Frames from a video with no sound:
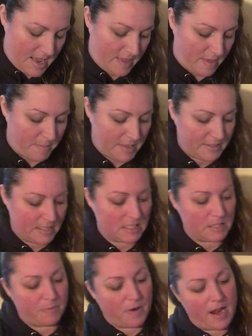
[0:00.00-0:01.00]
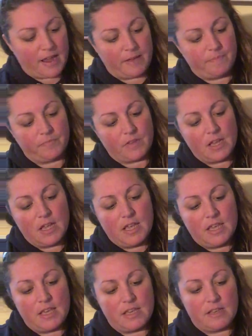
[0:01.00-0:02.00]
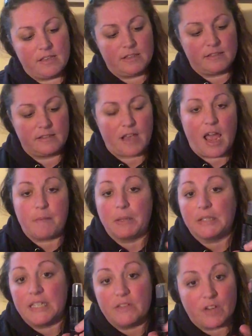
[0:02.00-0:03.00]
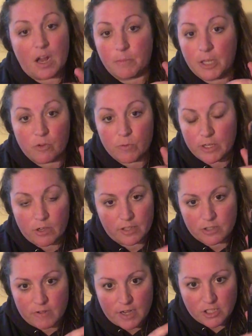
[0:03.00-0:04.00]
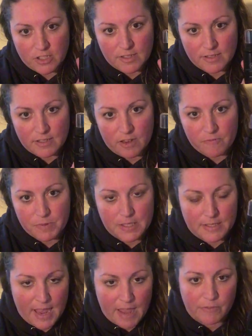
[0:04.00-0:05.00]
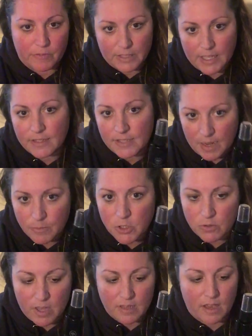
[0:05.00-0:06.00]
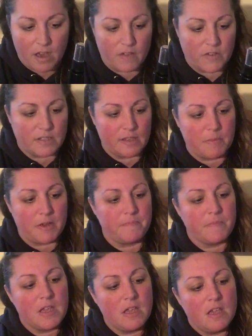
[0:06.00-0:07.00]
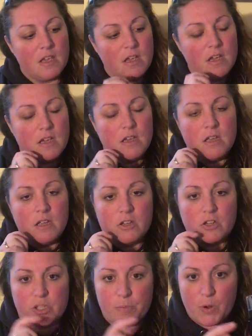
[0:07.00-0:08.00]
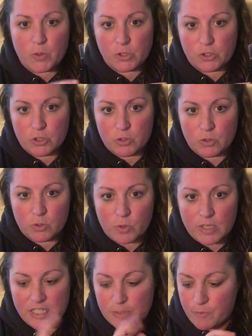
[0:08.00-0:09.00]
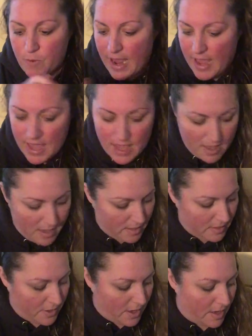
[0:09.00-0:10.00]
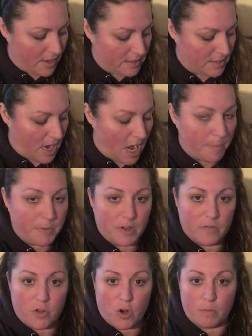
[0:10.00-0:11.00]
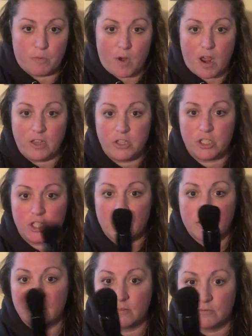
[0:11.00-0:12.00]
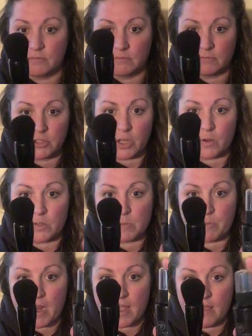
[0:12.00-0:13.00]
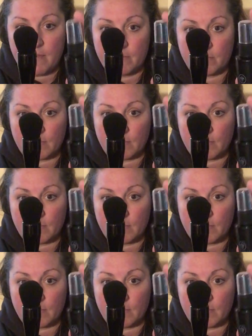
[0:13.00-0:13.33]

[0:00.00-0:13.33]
And the misting spray is, I believe, and I'm gonna read all the directions and stuff because I haven't really had time to do that yet, obviously, but you're supposed to spray the top of your brush, so spray it,